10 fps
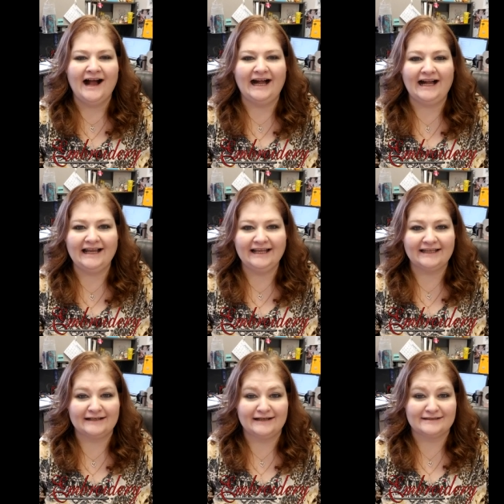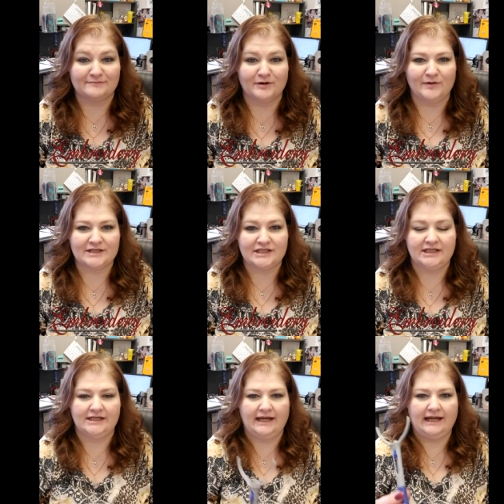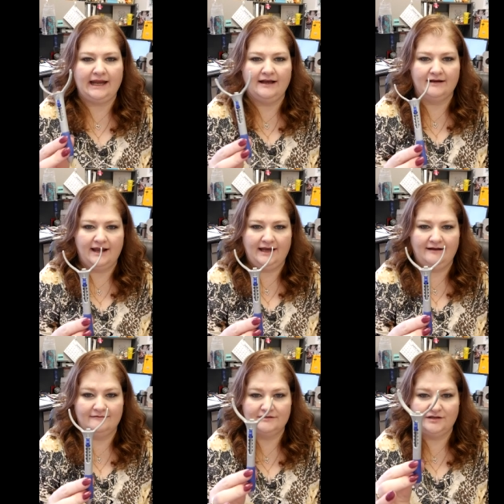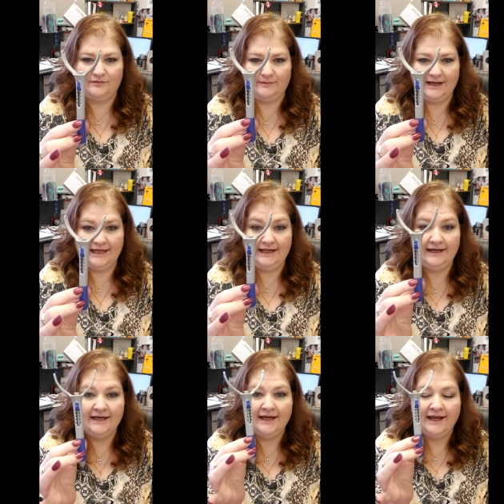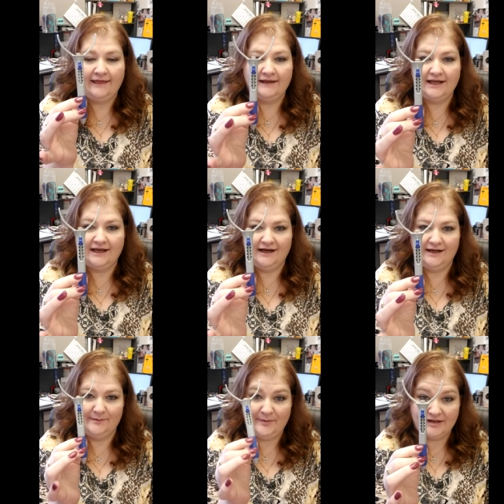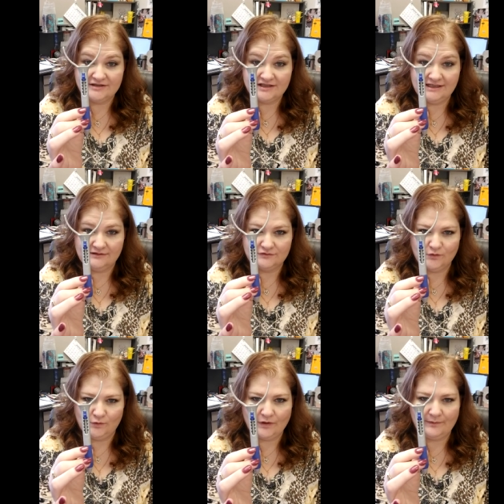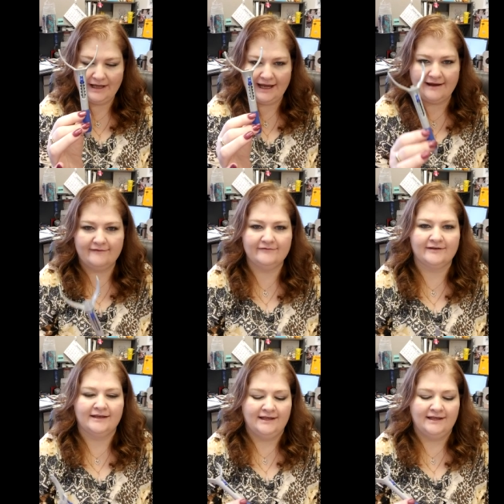I had a customer question today on how to thread the uh, punch needle tool that we have